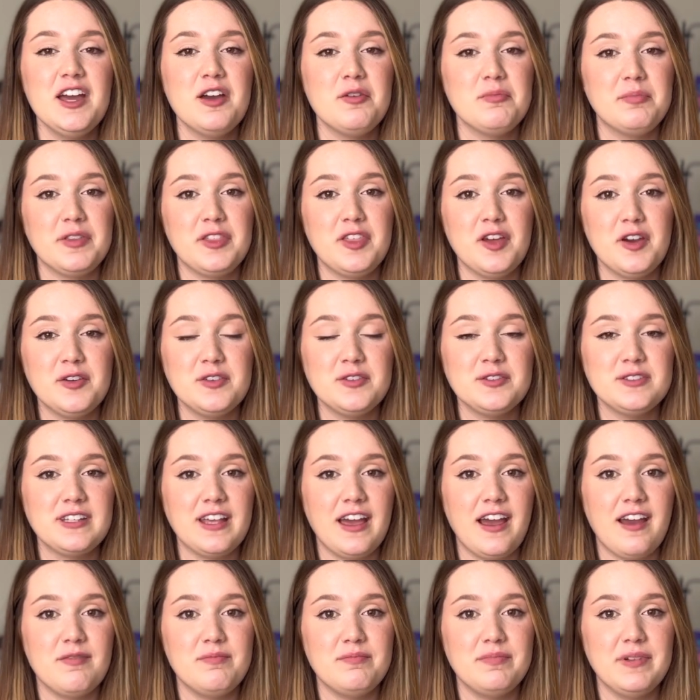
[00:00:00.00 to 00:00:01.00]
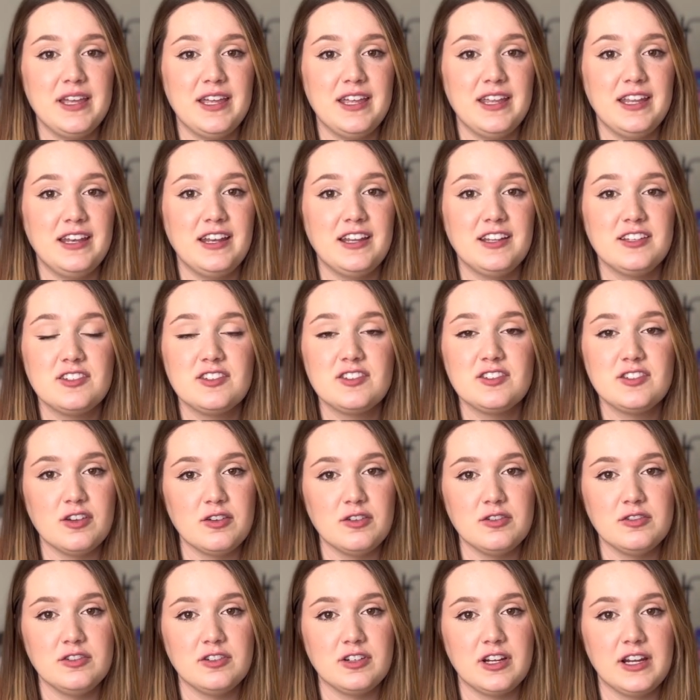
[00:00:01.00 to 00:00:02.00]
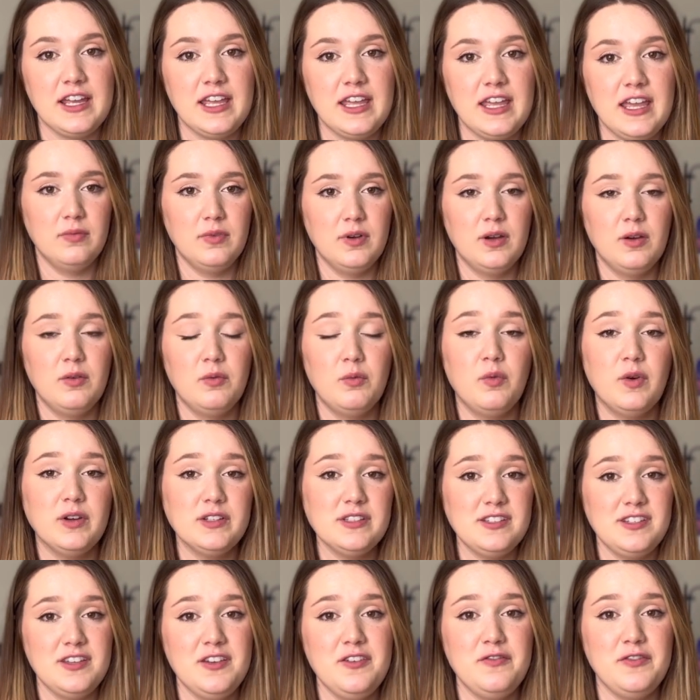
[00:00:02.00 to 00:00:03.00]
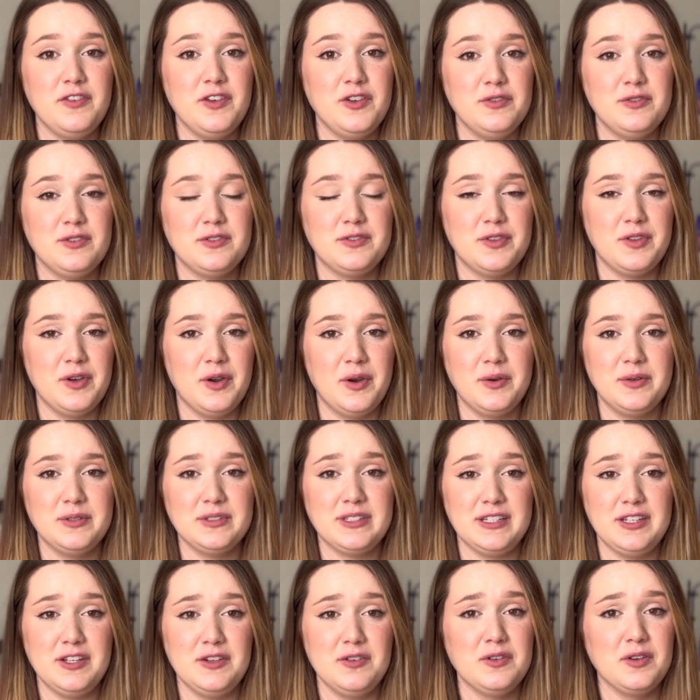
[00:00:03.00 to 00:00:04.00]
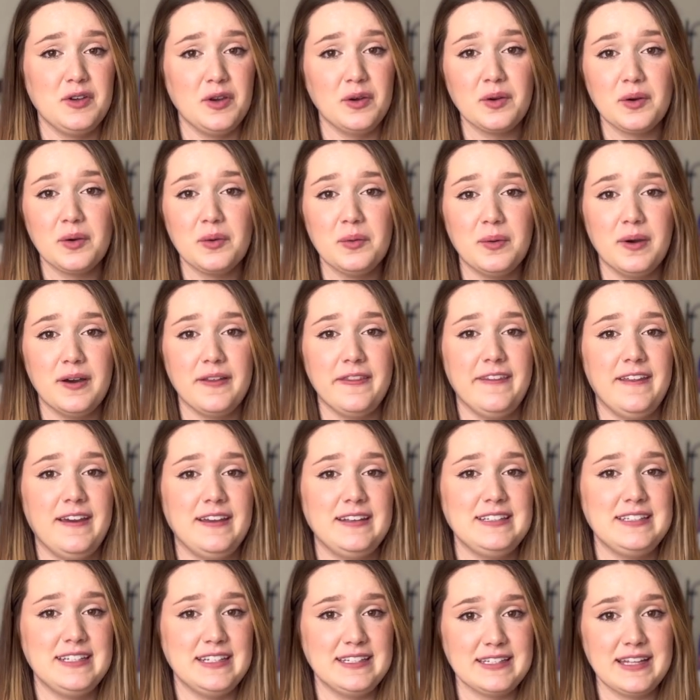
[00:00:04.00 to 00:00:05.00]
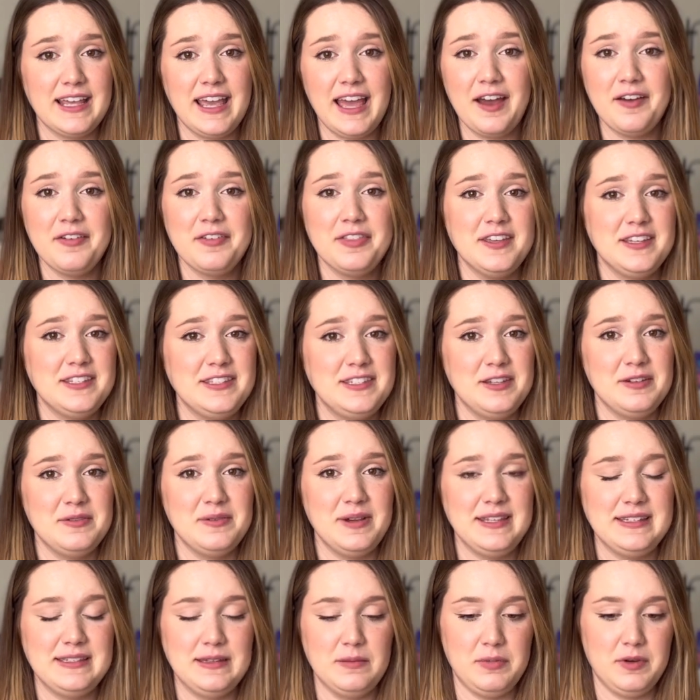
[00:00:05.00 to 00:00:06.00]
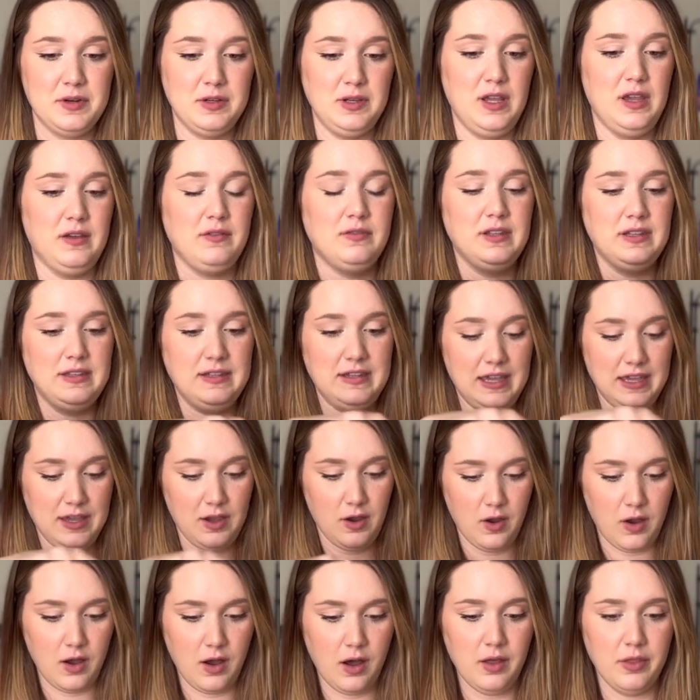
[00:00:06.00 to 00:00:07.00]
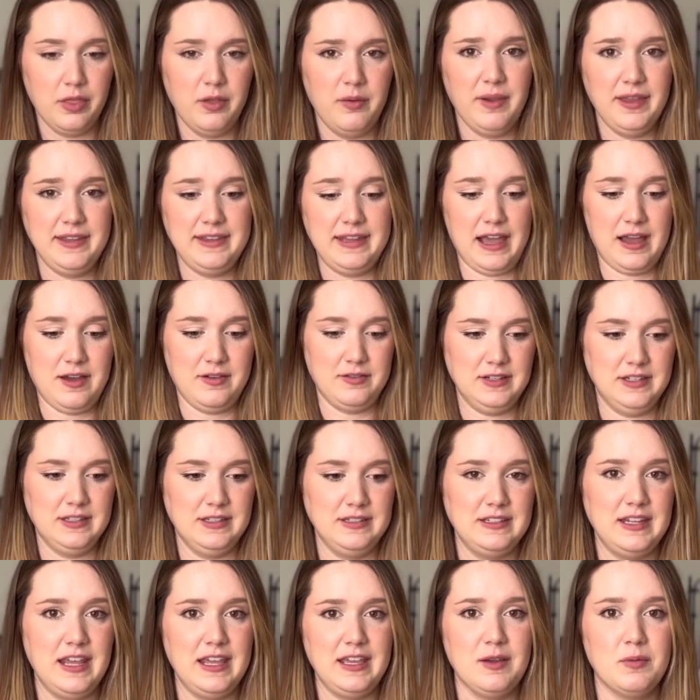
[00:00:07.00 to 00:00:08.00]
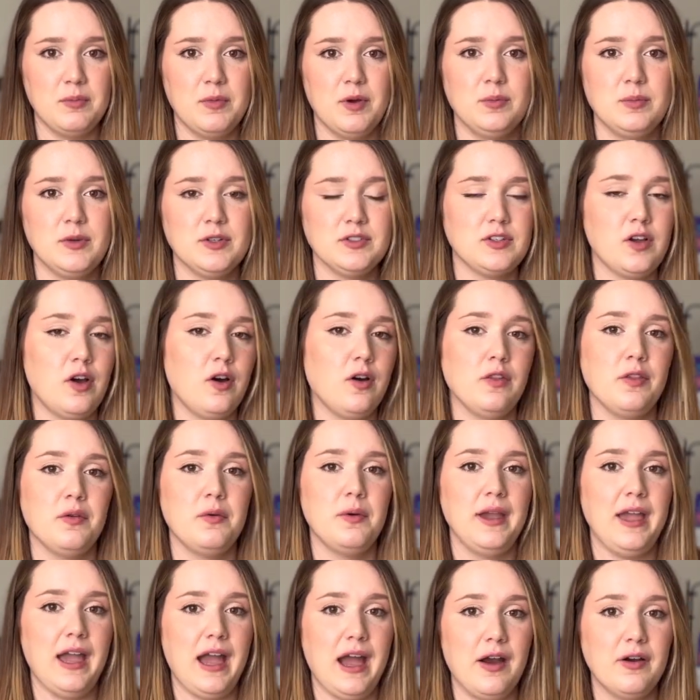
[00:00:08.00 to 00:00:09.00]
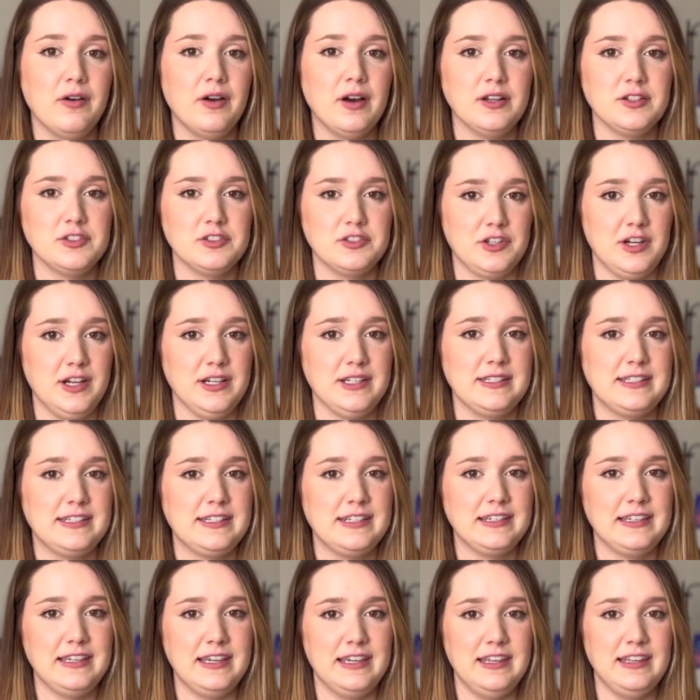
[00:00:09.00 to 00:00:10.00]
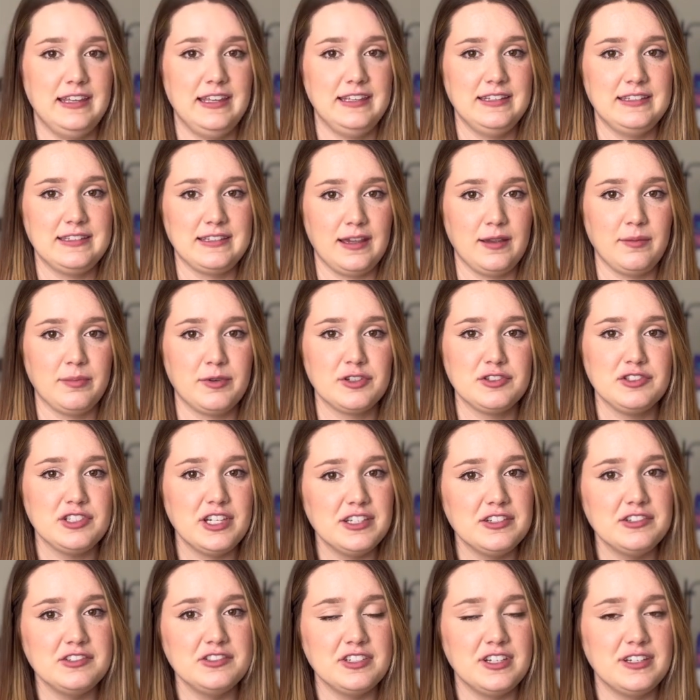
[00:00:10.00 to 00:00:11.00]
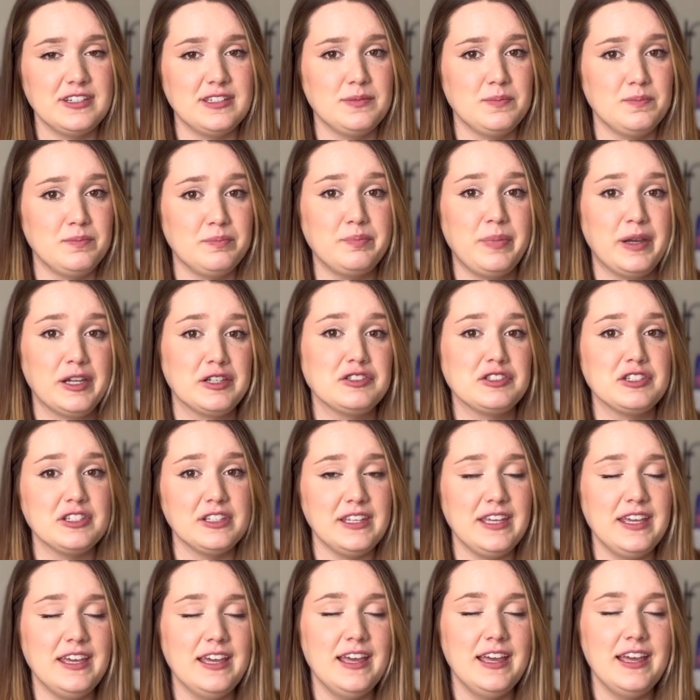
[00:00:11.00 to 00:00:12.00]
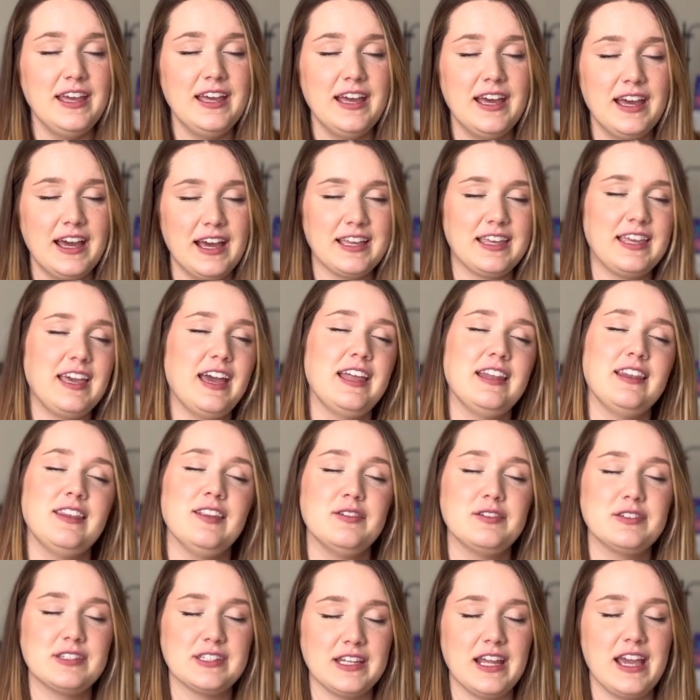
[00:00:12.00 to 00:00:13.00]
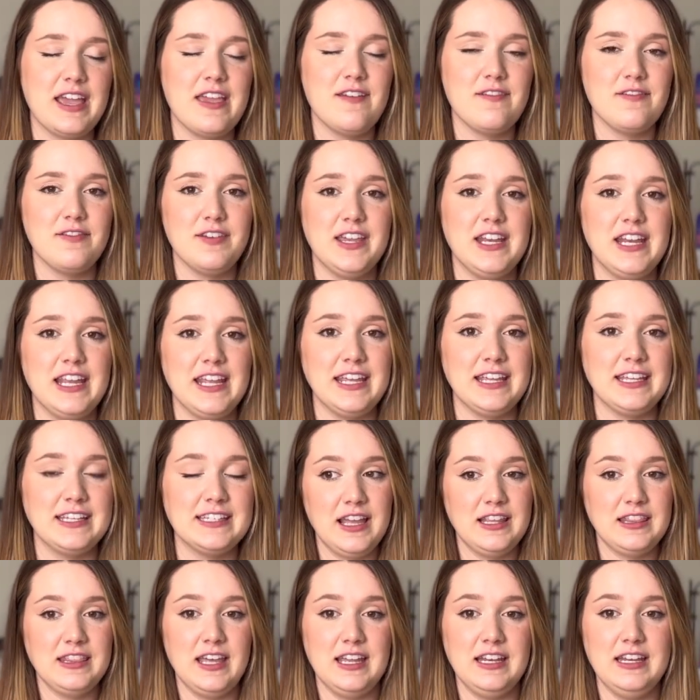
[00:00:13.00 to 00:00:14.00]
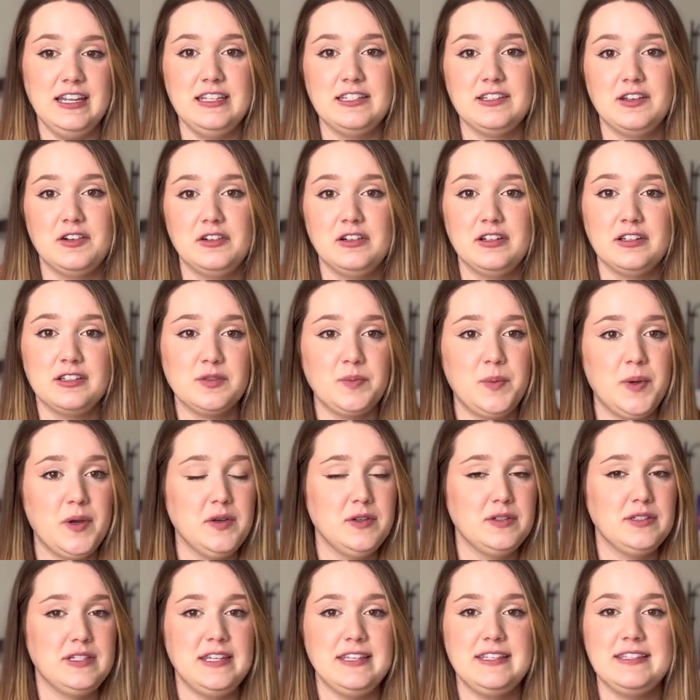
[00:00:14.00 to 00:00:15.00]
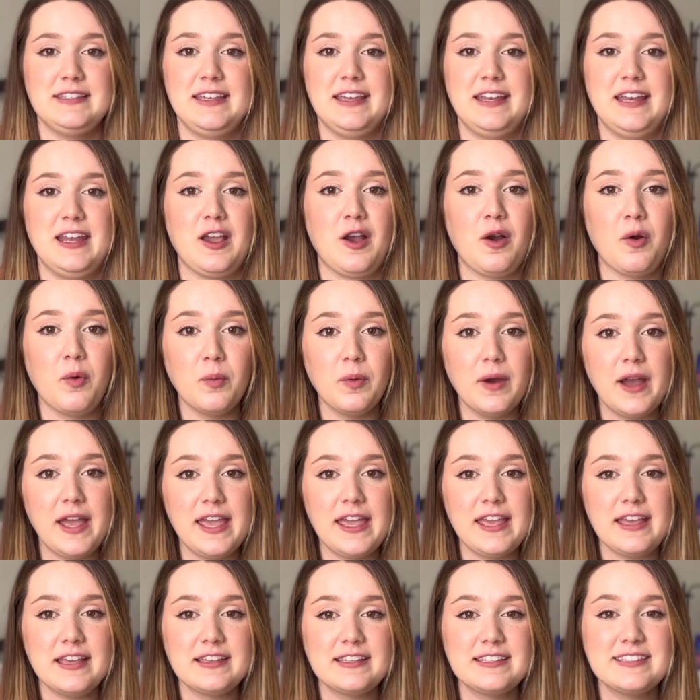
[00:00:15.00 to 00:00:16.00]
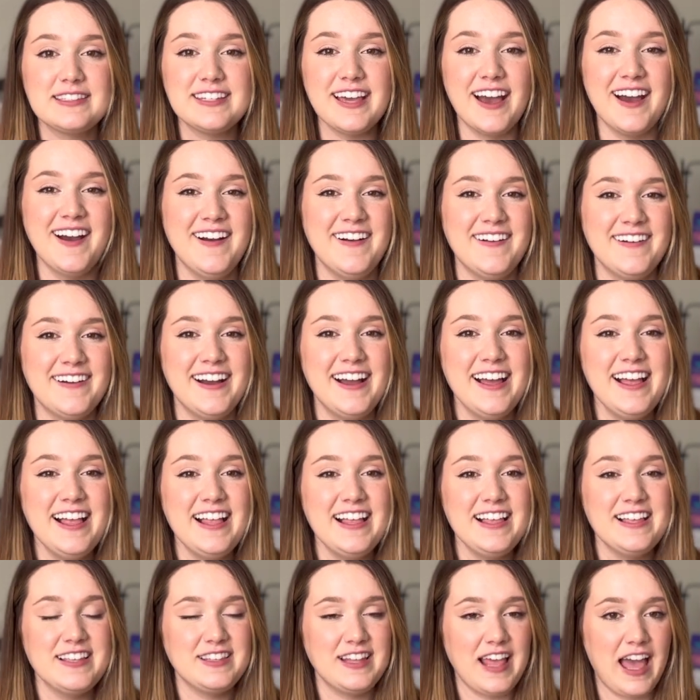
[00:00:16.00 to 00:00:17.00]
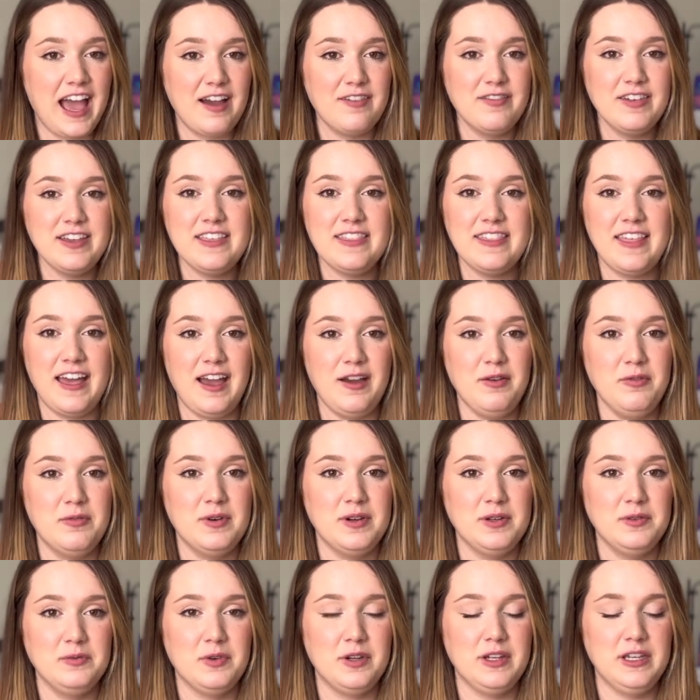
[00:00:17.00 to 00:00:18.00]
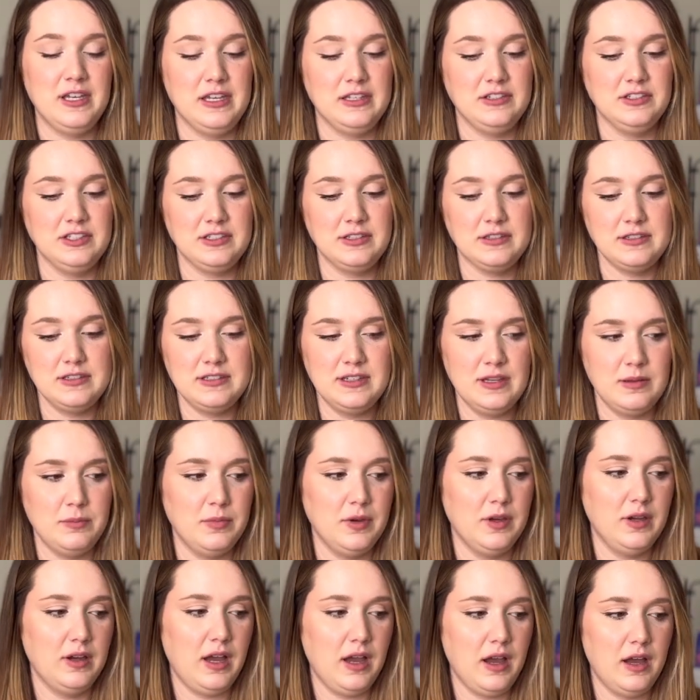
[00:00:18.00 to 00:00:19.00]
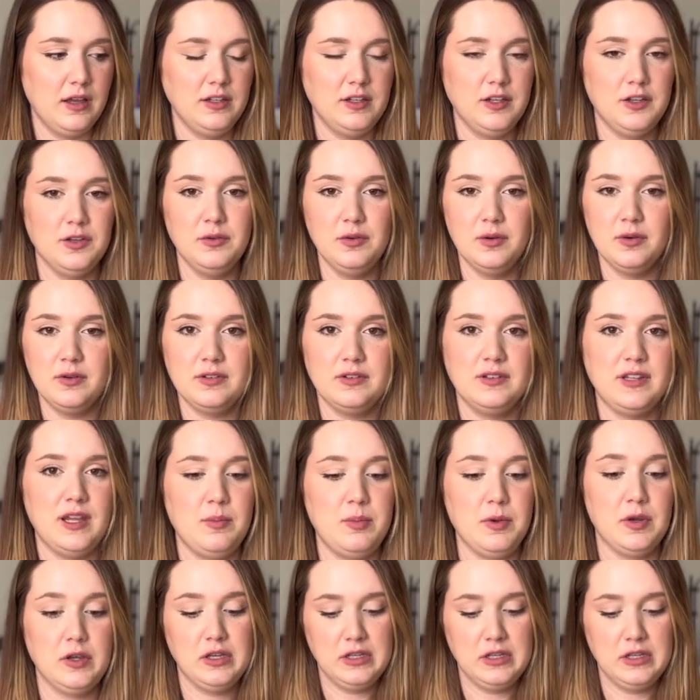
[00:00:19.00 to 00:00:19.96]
But those have been so great. Once you've used those and you go to one that doesn't have the 2-way zipper and you have to take it all the way down and take him almost all the way out undressed to get his diaper changed, especially again those night feedings, then he's all exposed, he's getting awake. So having that one where you can just zip, undo, diaper,